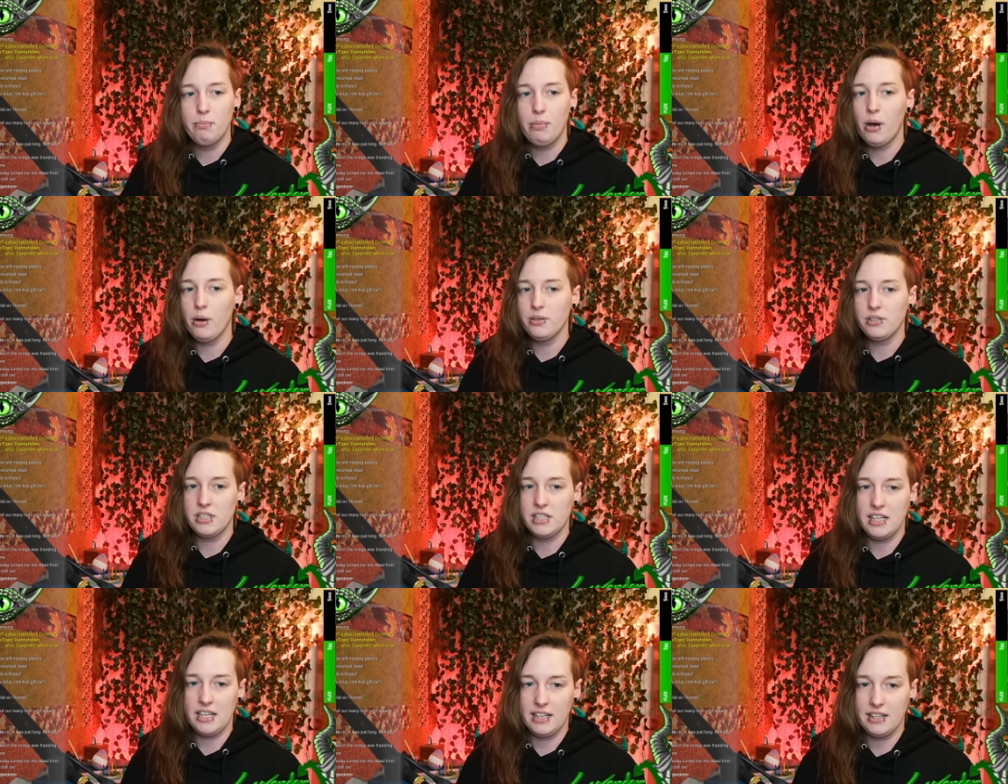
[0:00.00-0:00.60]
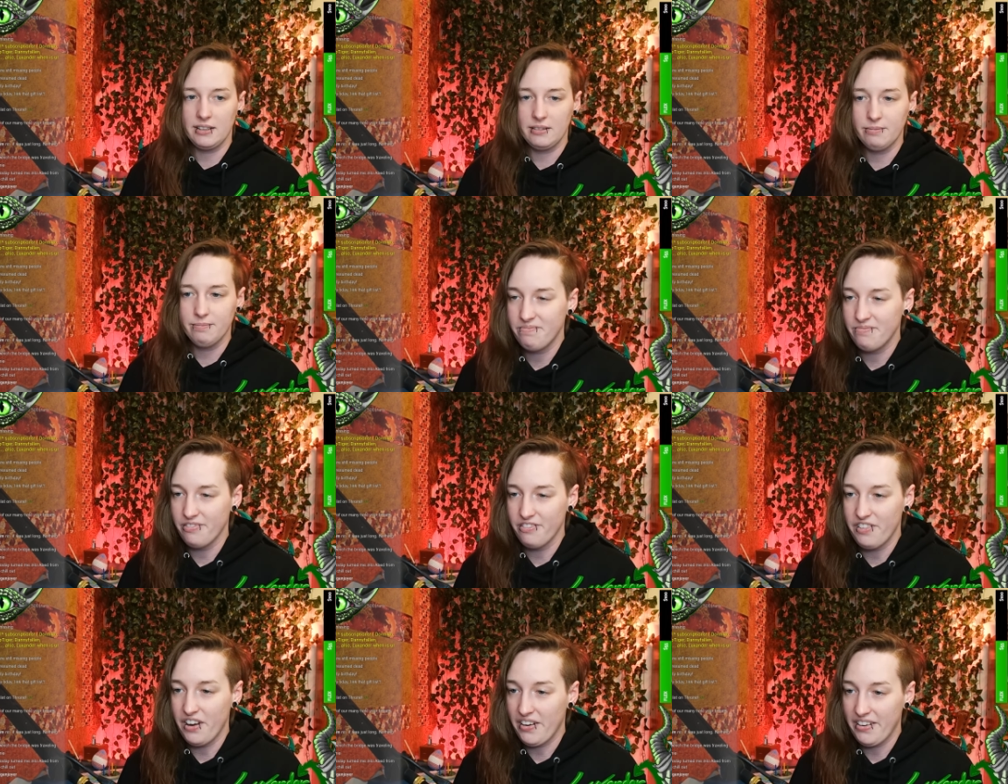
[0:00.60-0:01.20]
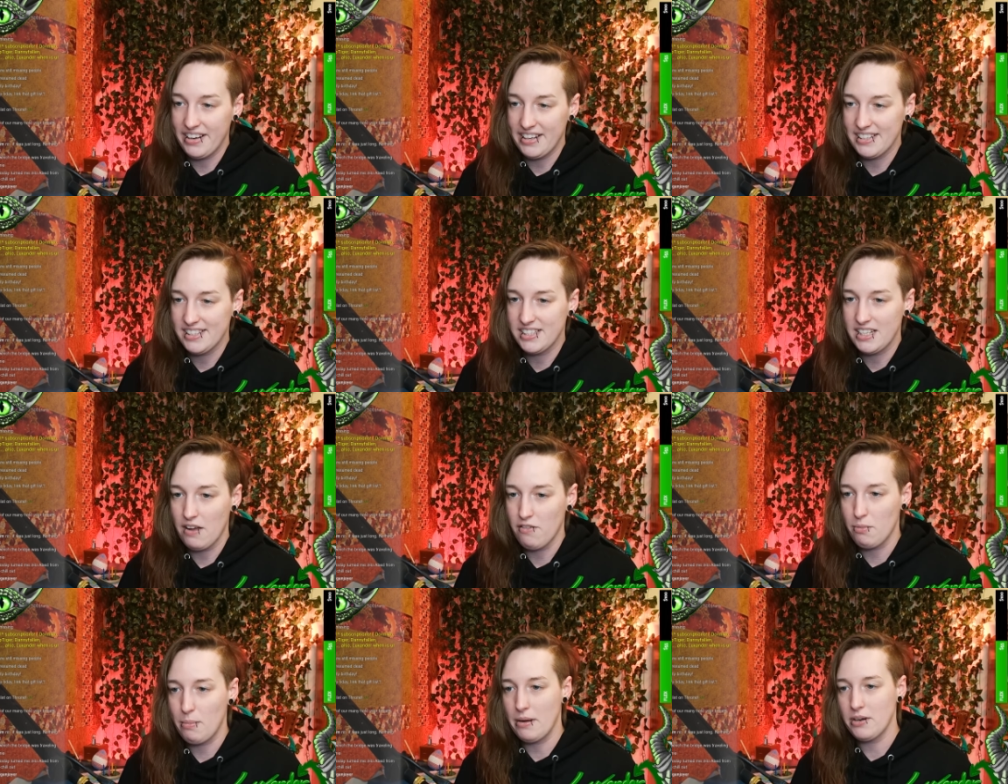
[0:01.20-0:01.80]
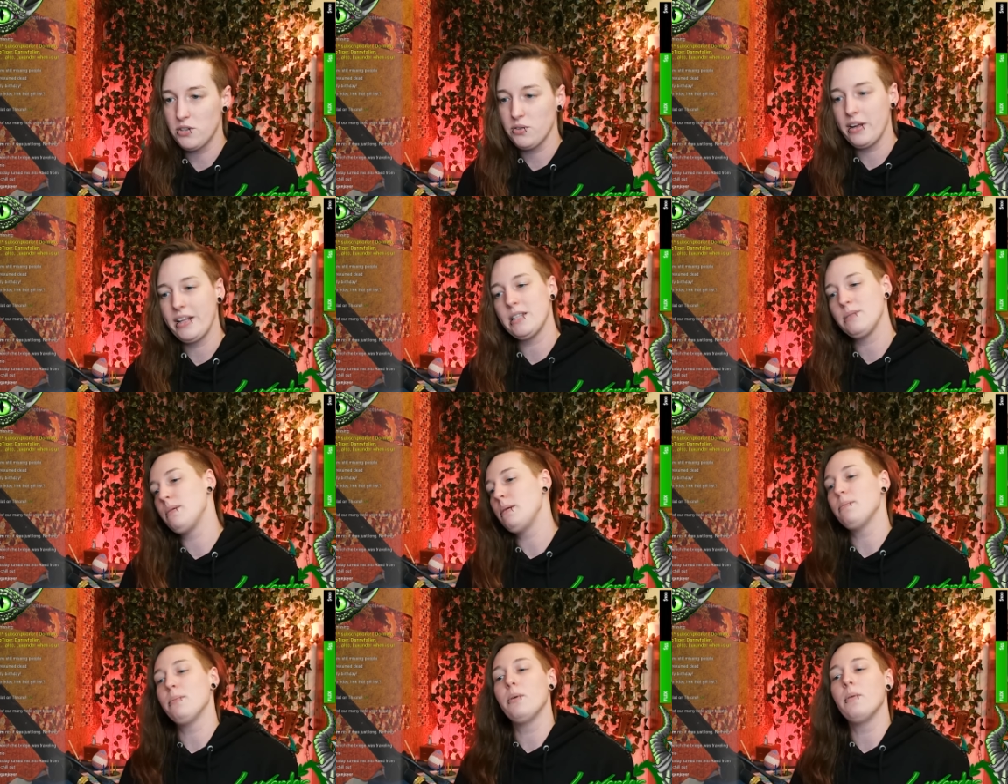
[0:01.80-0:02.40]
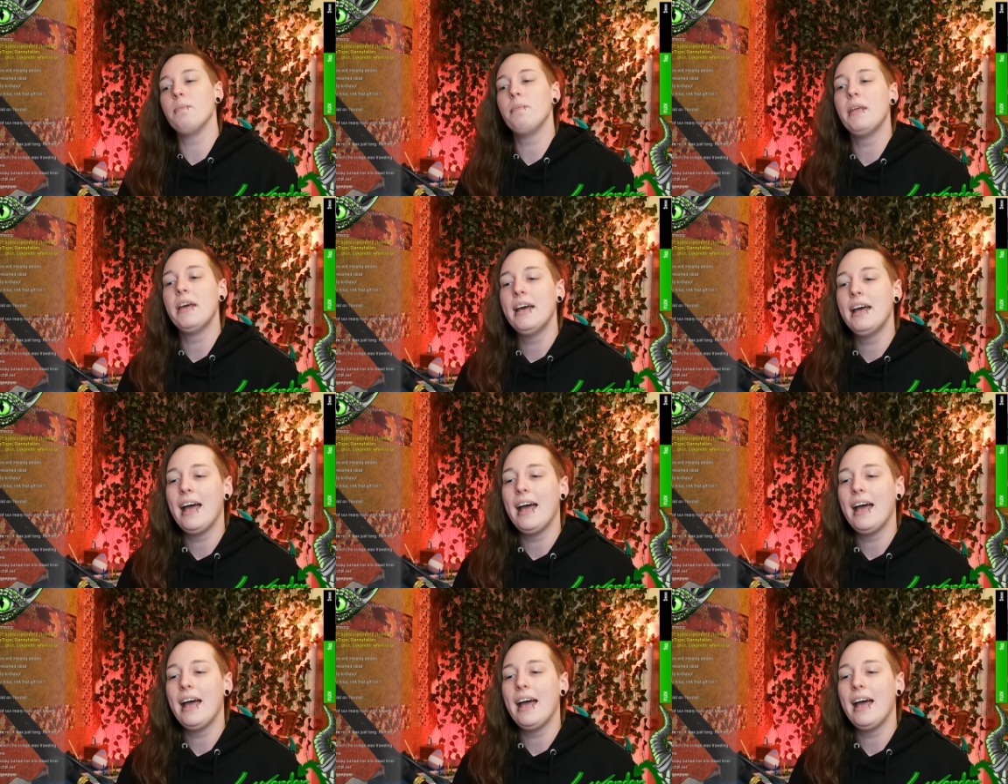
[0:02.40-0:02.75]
posting various stuff about trans people.